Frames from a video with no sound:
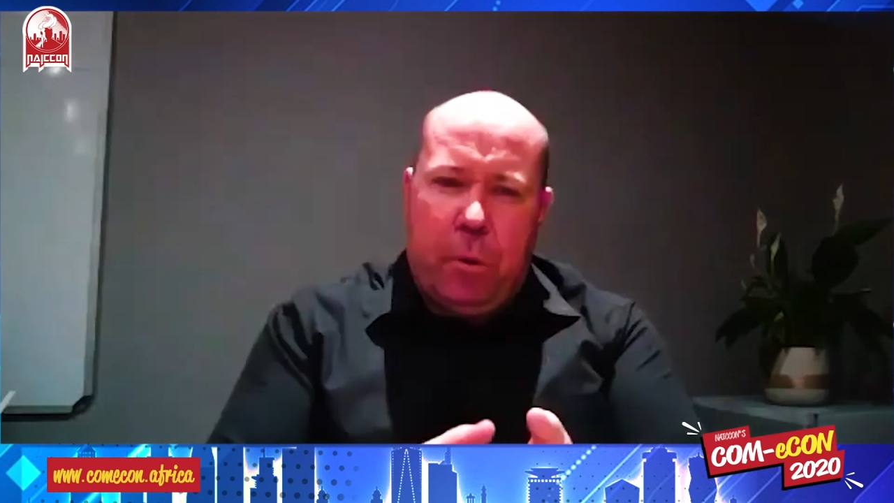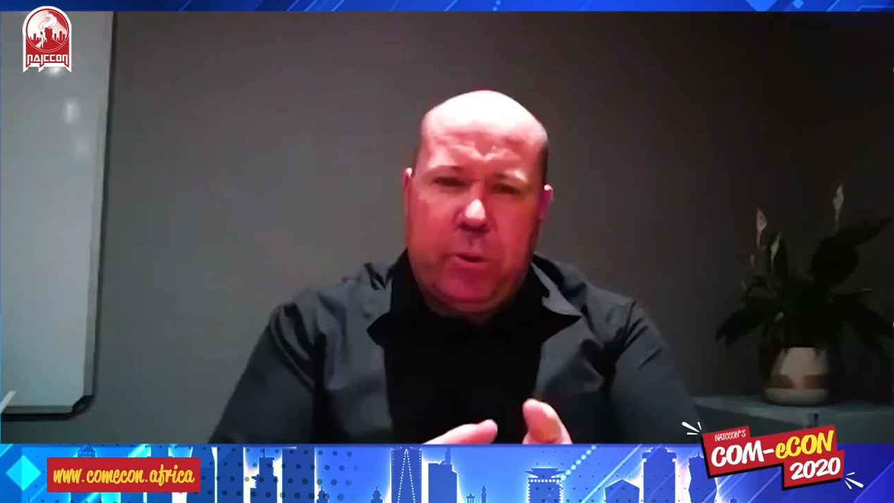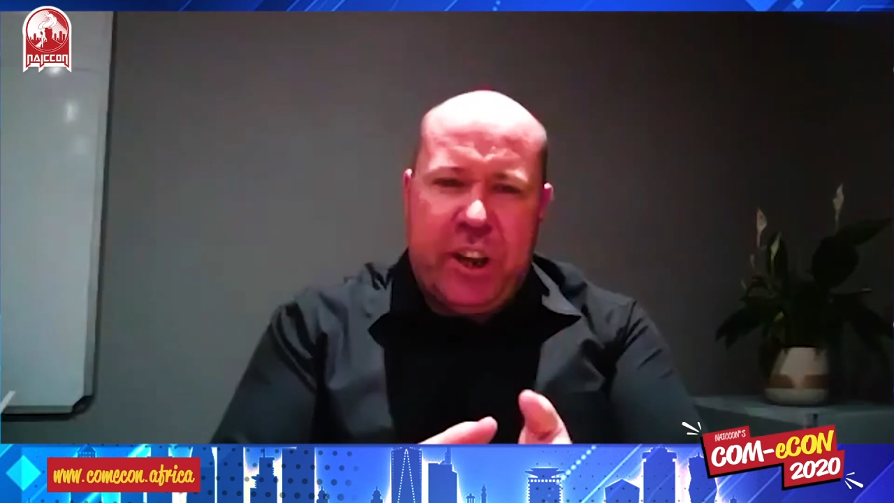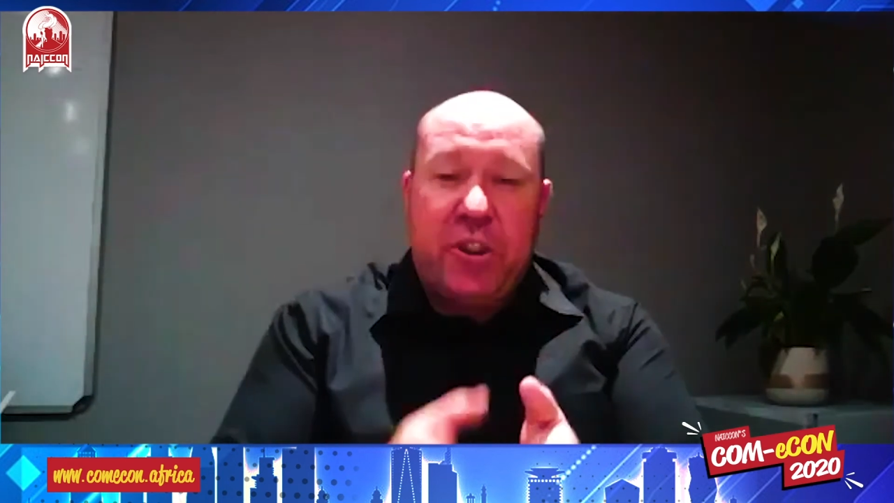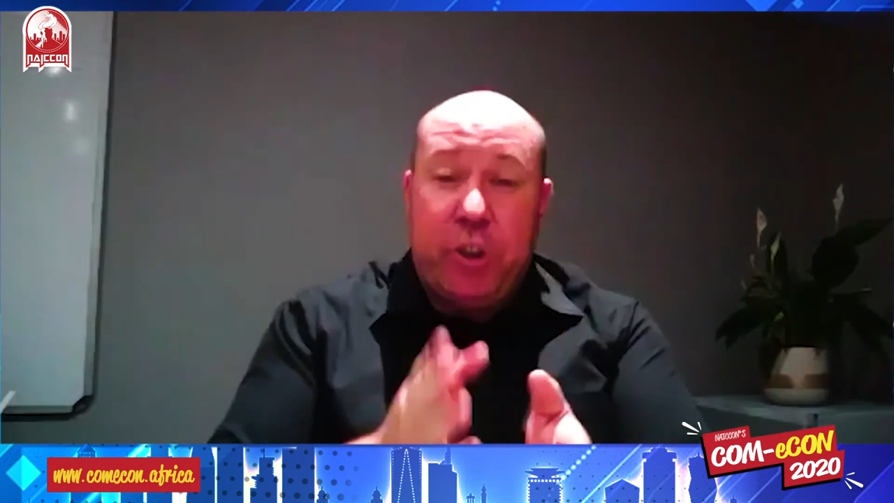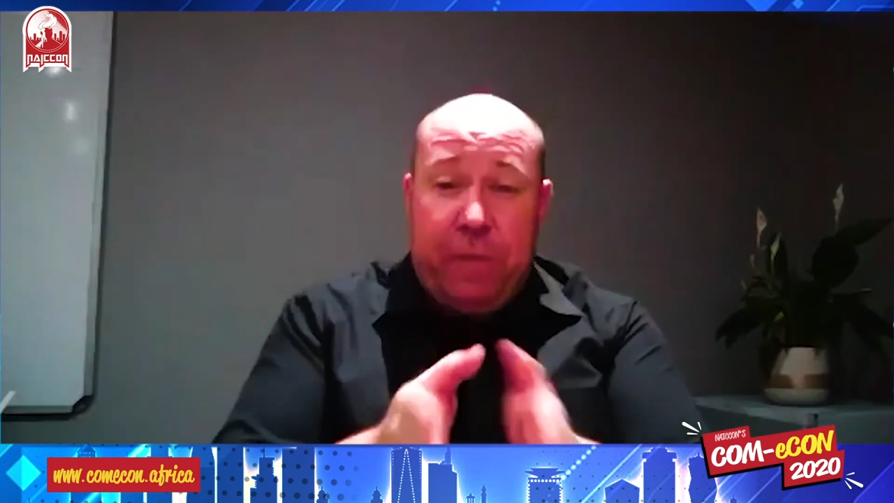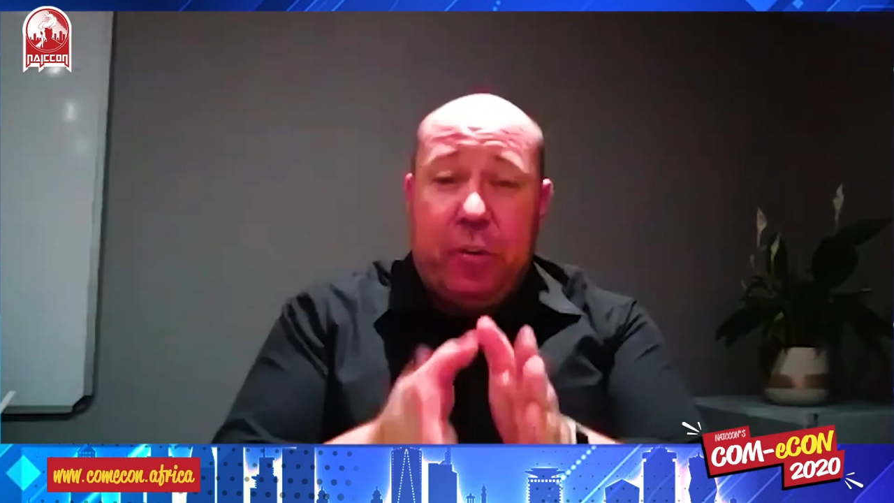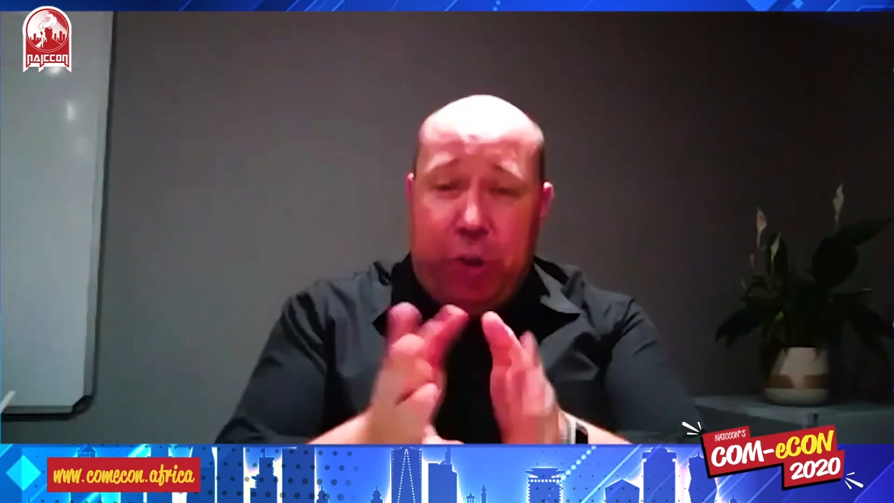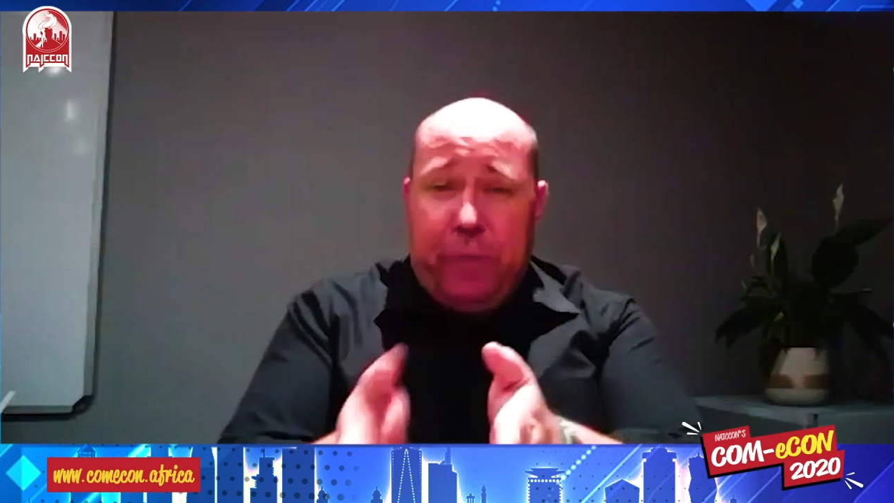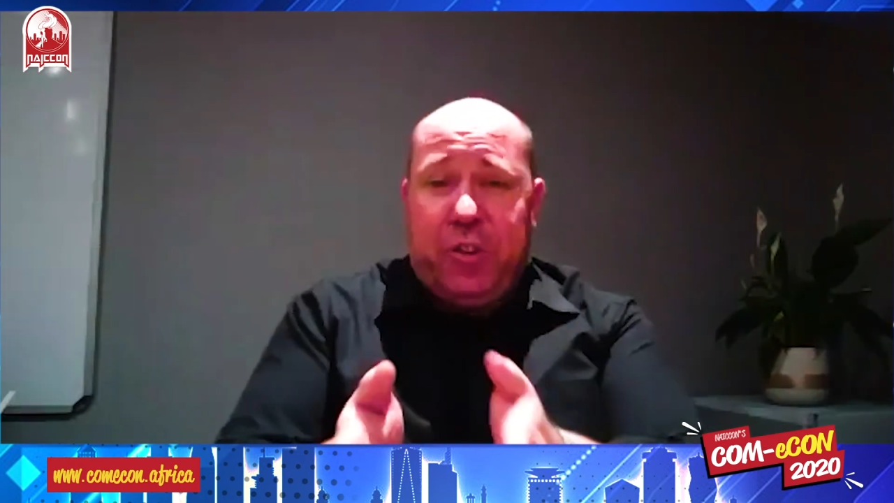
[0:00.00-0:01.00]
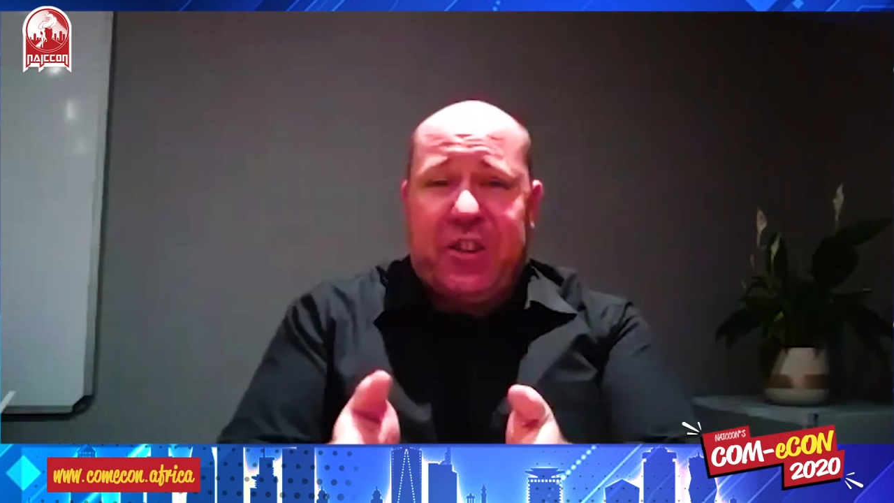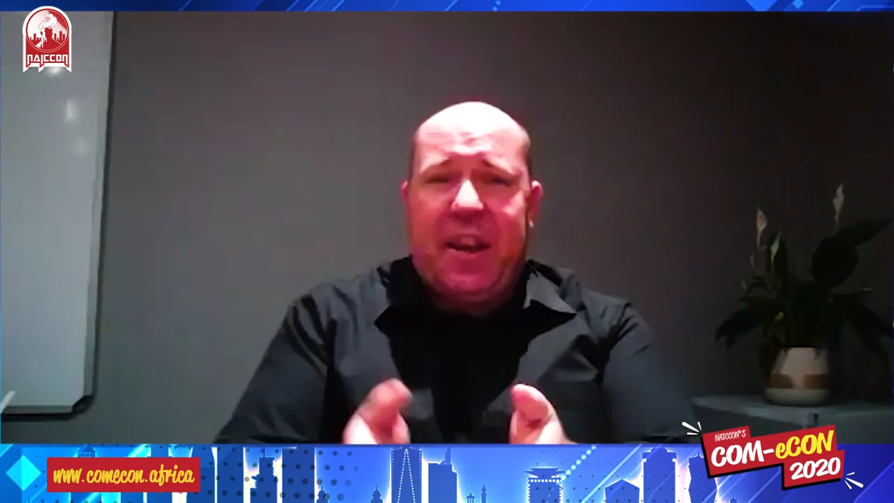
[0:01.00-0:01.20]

Jason, you've just